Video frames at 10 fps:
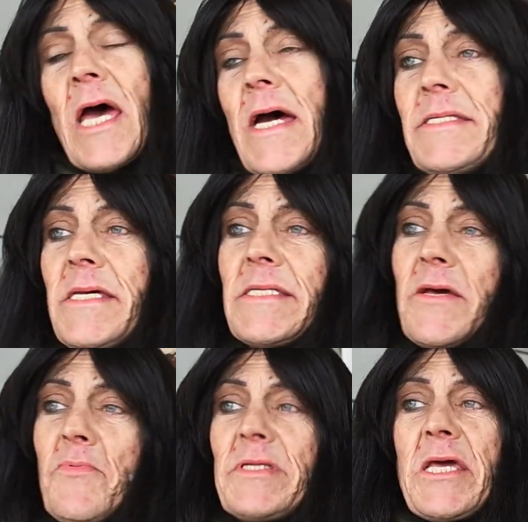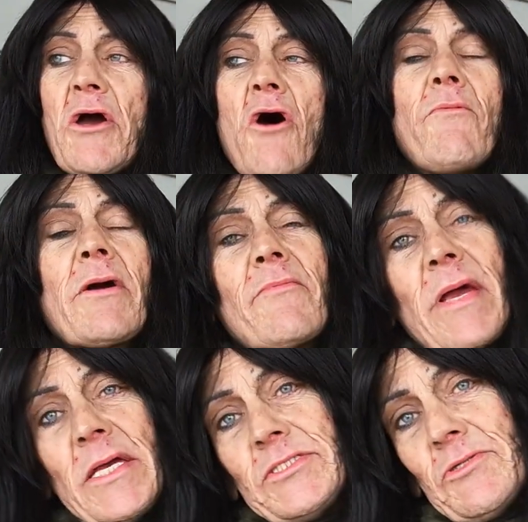I did what they call
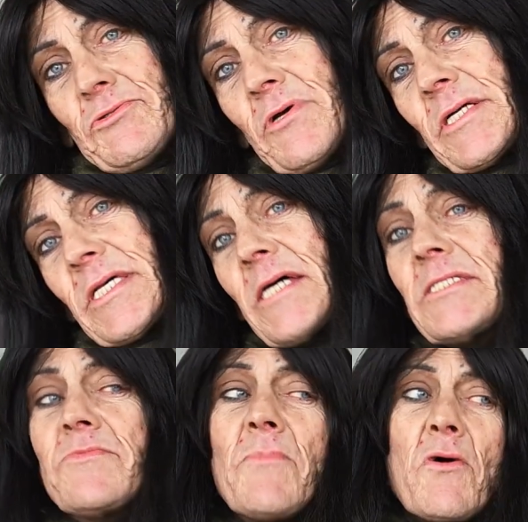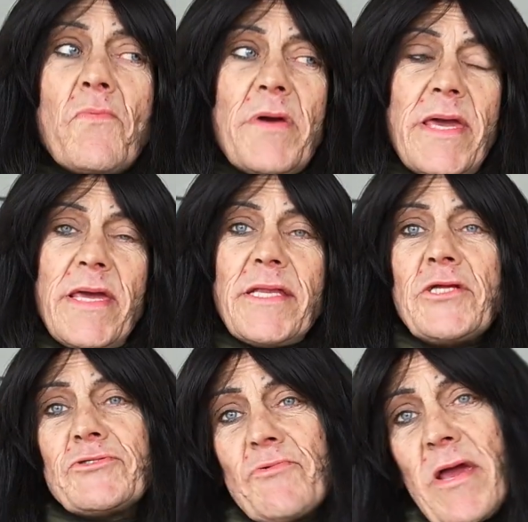recreational drugs. I smoked weed
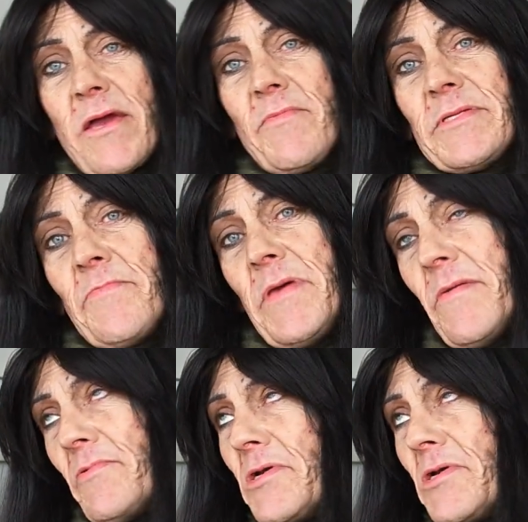and drank with the people